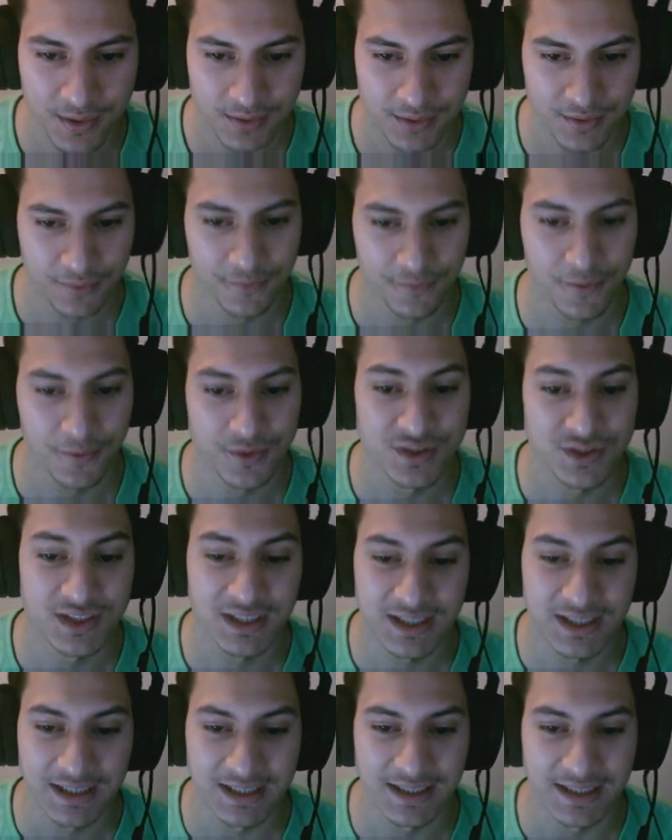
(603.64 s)
the first
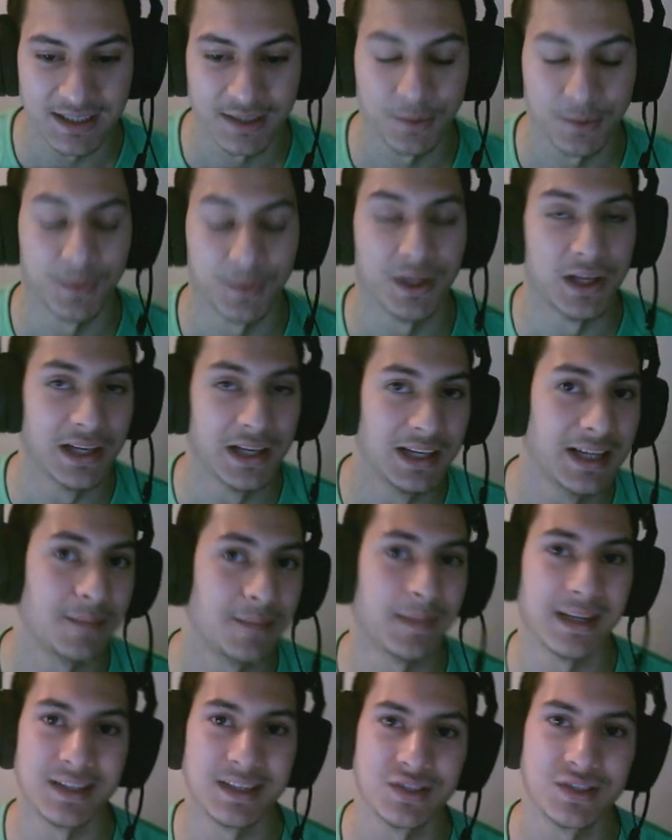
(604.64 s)
click when you
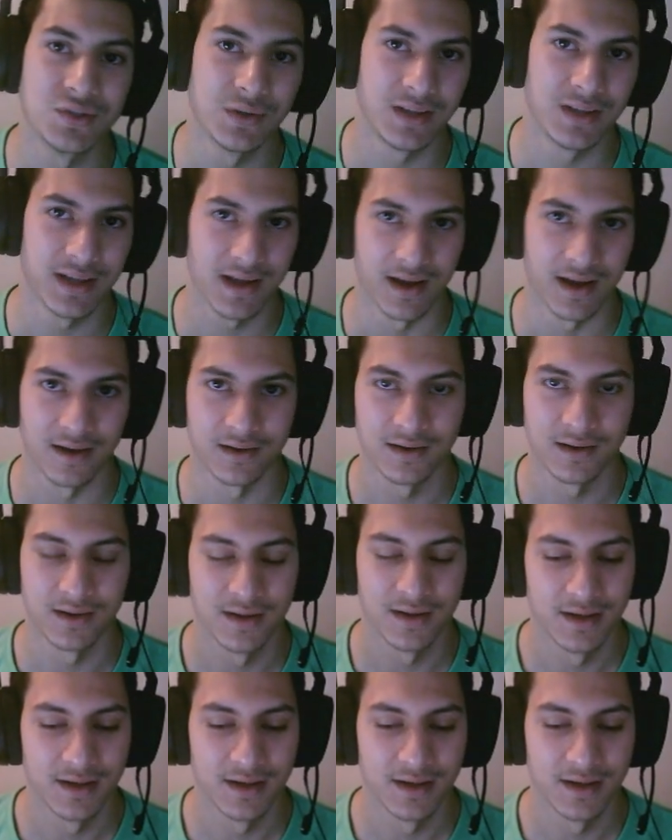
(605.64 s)
leap into the air,